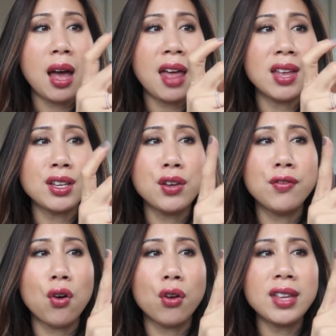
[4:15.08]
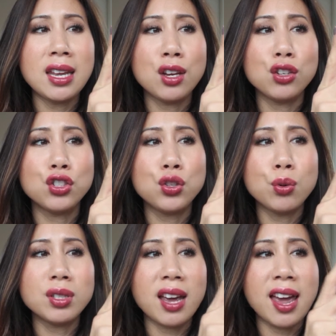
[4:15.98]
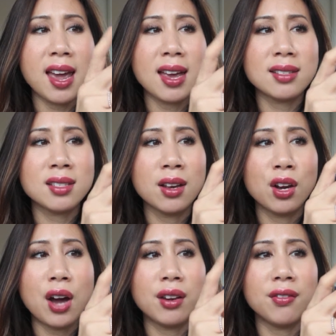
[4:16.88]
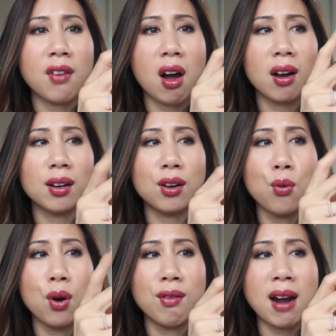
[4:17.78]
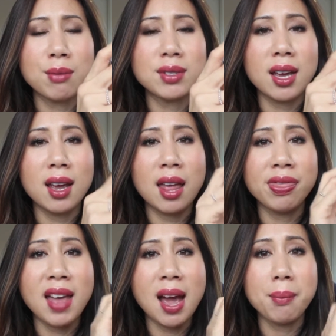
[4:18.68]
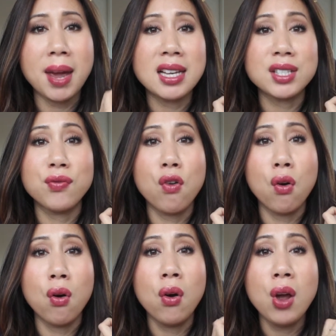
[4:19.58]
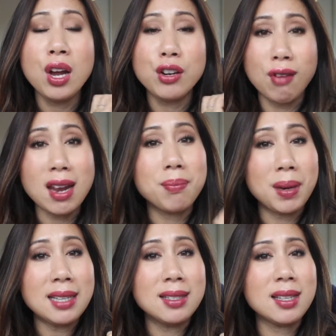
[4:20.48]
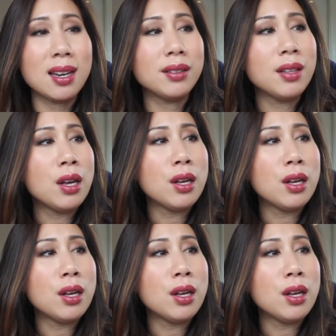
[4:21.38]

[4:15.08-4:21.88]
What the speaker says: and then you've got the shorter hairs kind of all around it, and that makes for great blending.